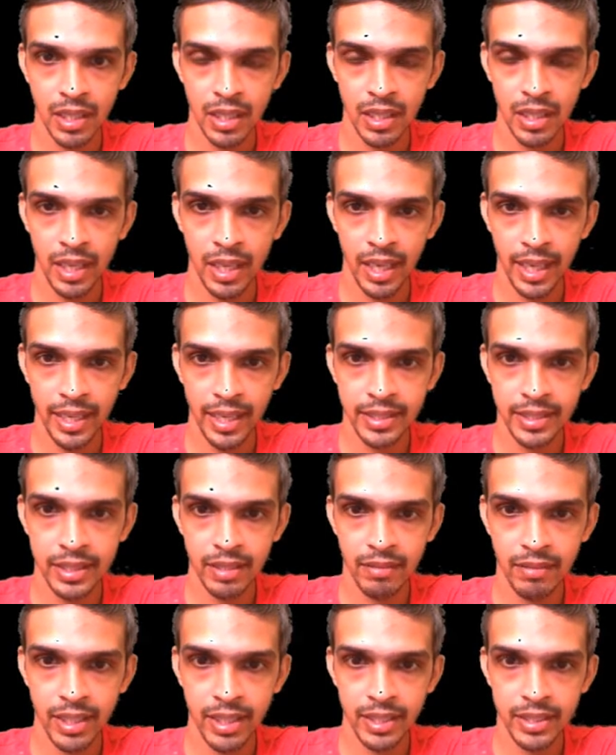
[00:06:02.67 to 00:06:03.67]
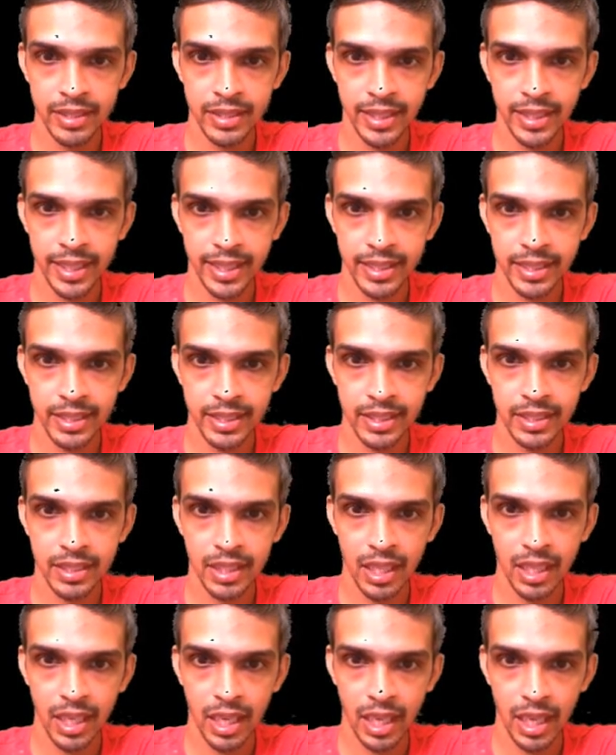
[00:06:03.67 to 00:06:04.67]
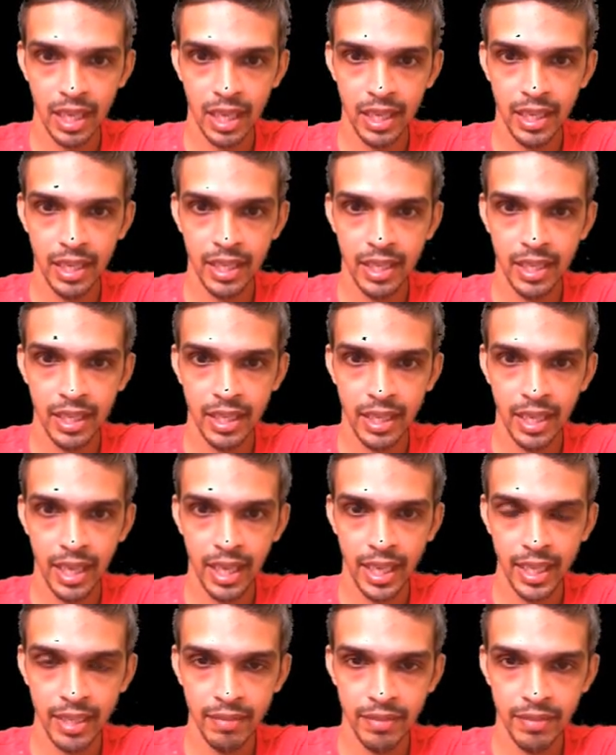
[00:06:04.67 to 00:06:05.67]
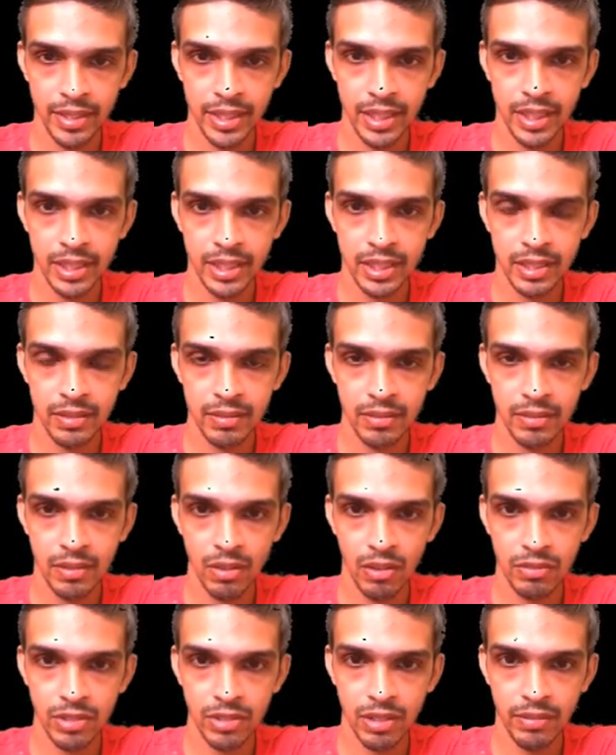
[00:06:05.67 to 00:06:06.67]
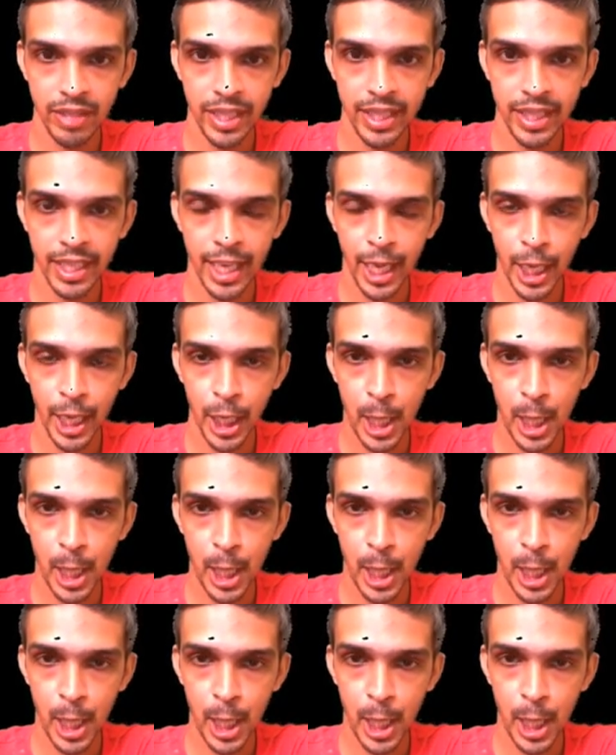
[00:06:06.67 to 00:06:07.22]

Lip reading: 8, 7, 6, and A, which is of the weight 9.